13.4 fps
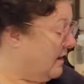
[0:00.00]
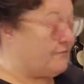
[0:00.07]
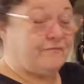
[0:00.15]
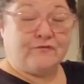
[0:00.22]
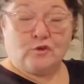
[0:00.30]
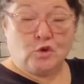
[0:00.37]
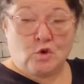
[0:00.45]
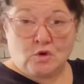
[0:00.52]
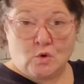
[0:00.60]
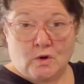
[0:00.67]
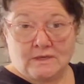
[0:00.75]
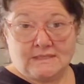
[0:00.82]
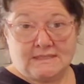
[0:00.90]
full
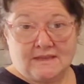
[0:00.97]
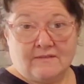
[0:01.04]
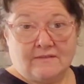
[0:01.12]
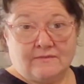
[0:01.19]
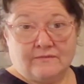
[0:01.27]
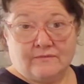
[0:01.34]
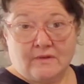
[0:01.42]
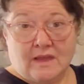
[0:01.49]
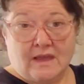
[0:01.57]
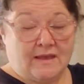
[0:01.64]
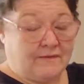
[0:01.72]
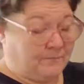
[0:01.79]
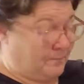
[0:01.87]
quarts
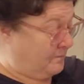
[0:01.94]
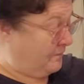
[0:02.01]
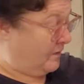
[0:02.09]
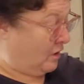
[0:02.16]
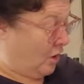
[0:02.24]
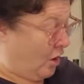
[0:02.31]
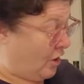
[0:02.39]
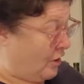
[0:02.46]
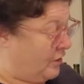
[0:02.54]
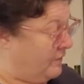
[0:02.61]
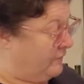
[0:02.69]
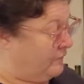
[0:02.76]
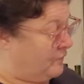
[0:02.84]
of
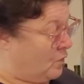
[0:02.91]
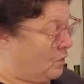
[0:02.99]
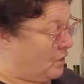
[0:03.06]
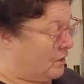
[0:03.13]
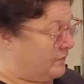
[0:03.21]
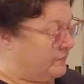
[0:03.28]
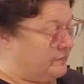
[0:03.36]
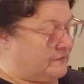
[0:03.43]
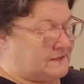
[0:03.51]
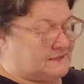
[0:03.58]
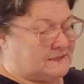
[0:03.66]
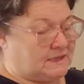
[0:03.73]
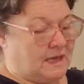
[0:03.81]
lard for
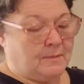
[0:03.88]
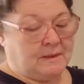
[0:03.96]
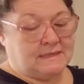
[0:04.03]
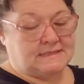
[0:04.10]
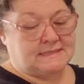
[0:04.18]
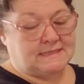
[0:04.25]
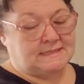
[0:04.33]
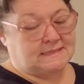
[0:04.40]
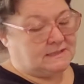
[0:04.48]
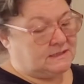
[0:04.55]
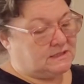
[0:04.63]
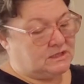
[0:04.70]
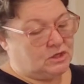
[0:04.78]
this coming
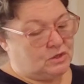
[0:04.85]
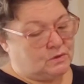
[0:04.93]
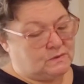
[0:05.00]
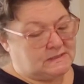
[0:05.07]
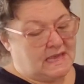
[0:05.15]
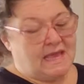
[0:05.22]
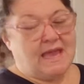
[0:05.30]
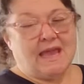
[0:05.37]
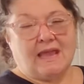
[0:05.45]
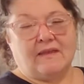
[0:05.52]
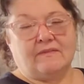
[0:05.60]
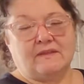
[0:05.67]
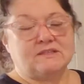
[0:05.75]
season to use,
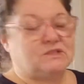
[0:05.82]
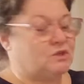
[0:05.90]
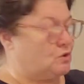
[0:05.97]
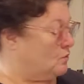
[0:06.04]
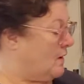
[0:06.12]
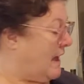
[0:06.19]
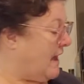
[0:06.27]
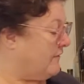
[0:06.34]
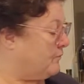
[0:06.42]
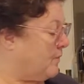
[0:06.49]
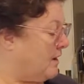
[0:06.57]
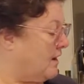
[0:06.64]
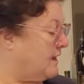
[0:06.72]
and then 2
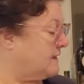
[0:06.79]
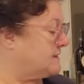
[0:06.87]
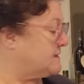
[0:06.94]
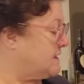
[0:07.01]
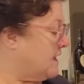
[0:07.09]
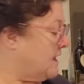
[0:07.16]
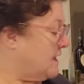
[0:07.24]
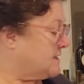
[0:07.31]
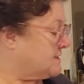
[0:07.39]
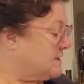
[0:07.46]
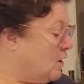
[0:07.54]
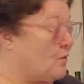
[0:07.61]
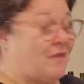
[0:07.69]
half pints.
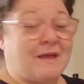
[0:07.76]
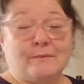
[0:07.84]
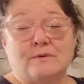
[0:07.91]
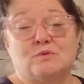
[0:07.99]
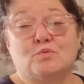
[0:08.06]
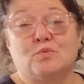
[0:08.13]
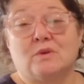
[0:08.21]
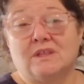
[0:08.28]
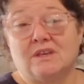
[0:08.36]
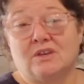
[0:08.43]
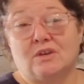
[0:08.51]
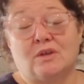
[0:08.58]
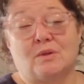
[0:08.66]
So that was really
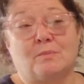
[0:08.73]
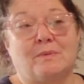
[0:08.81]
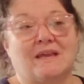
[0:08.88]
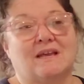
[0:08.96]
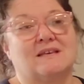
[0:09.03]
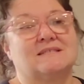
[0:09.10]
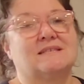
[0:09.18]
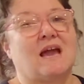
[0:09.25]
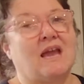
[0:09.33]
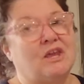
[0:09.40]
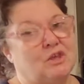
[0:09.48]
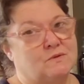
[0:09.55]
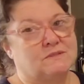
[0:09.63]
good because
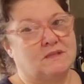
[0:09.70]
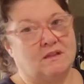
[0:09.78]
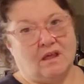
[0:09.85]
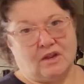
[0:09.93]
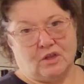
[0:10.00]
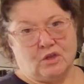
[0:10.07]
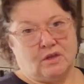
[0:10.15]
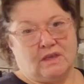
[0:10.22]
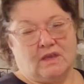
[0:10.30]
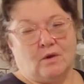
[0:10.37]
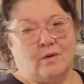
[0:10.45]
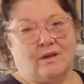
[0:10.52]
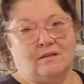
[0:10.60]
I use a lot of
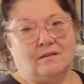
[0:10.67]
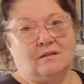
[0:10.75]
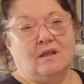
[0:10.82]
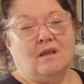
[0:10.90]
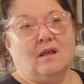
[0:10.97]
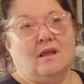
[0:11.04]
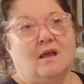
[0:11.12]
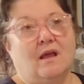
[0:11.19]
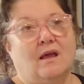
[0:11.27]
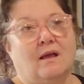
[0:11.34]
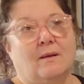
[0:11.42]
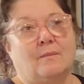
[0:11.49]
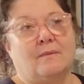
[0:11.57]
cooking oil
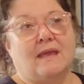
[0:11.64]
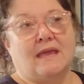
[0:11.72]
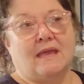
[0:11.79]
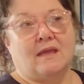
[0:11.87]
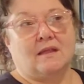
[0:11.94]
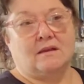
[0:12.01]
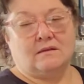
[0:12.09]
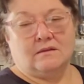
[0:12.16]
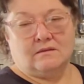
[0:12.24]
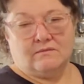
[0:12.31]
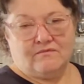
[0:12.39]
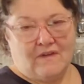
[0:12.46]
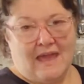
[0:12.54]

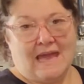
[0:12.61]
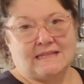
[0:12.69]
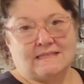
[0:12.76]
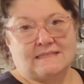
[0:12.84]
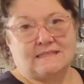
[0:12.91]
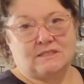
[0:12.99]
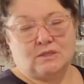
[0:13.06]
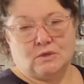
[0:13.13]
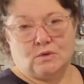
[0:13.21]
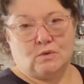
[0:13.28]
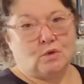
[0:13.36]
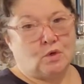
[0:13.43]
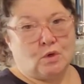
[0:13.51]
and fats
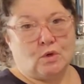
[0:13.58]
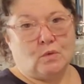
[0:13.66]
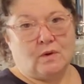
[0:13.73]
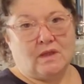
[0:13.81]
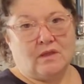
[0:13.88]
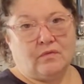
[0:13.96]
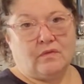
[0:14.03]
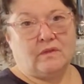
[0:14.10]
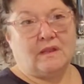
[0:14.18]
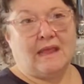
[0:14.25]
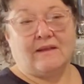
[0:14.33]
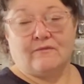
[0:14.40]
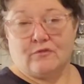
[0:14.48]
to cook with,
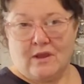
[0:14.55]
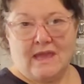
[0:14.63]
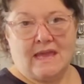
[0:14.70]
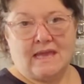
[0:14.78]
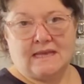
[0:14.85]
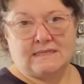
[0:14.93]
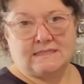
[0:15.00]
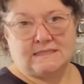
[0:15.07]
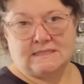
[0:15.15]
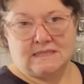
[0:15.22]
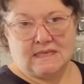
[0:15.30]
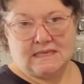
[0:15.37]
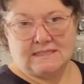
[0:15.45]
like for eggs
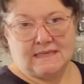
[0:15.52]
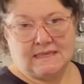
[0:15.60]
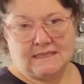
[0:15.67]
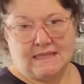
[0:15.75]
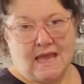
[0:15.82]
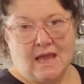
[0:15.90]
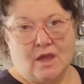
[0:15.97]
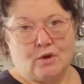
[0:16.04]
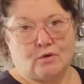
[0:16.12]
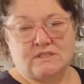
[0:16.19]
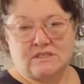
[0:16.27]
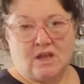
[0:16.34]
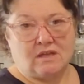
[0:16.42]
and things like that,
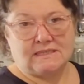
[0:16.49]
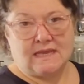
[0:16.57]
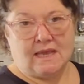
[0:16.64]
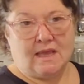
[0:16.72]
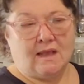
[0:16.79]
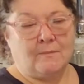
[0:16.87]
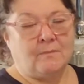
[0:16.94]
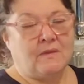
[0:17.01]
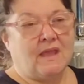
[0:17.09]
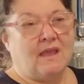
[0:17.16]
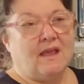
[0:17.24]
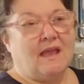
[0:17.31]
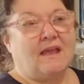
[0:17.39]
or sauteing.
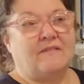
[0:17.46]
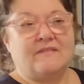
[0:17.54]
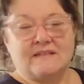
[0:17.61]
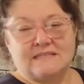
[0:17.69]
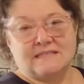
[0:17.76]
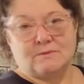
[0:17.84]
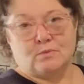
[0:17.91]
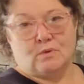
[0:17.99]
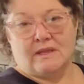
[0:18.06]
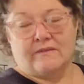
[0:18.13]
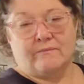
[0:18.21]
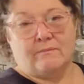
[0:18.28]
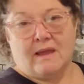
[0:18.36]
And this will
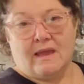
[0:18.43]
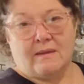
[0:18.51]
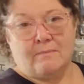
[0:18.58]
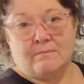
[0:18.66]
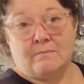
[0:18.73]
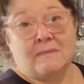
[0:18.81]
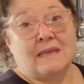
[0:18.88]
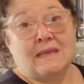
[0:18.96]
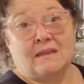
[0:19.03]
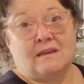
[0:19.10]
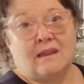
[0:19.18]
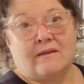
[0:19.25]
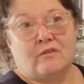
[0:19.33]
give my
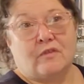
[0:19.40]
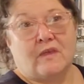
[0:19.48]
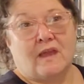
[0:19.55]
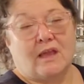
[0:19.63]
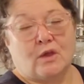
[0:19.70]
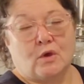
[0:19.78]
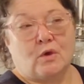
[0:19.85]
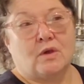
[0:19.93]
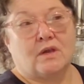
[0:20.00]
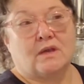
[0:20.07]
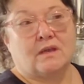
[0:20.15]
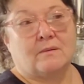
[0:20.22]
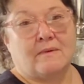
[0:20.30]
meat and everything I
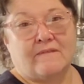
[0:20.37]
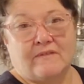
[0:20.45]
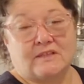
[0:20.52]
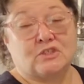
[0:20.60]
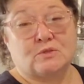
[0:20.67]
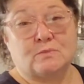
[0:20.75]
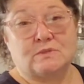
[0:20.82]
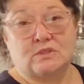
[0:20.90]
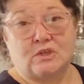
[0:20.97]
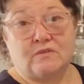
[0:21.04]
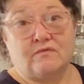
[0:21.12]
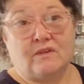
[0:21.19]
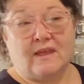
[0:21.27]
cook and my vegetables
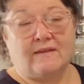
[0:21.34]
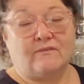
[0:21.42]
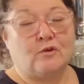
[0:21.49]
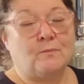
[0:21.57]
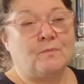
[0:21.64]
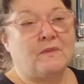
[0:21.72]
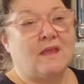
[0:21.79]
good flavor.